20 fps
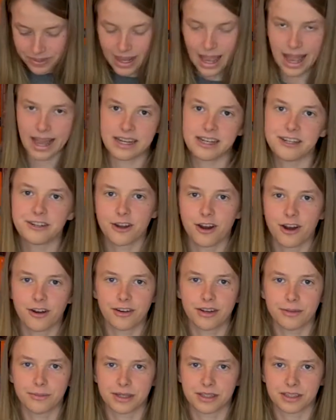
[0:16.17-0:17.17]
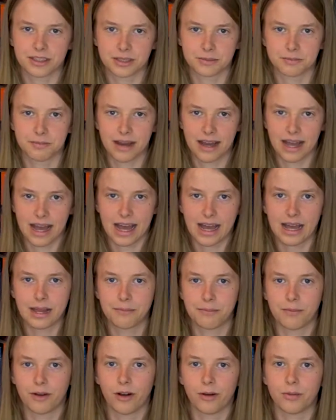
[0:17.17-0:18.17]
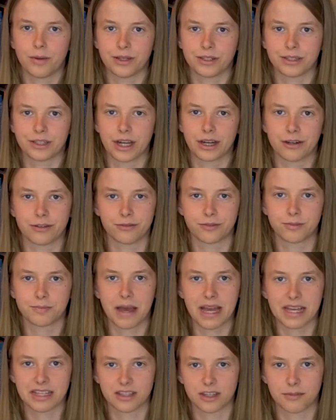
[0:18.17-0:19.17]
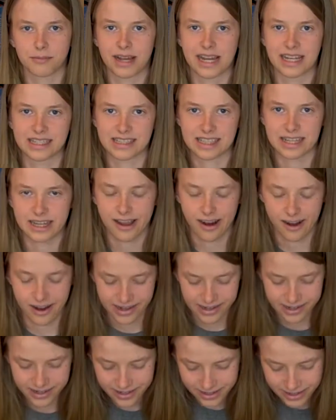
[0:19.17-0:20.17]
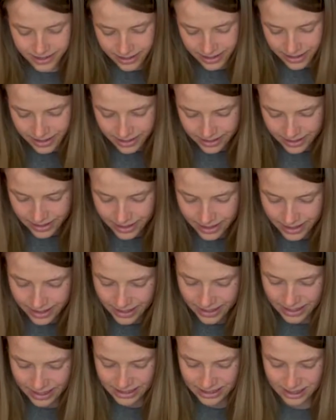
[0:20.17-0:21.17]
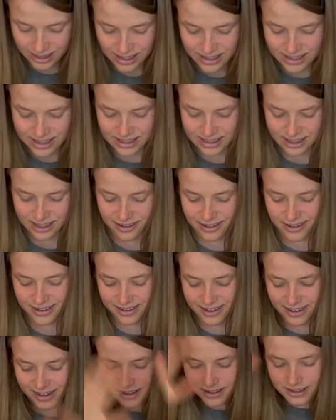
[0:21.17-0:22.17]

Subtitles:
I need to hurry because I'm almost out of space on my SD card. So let's get started.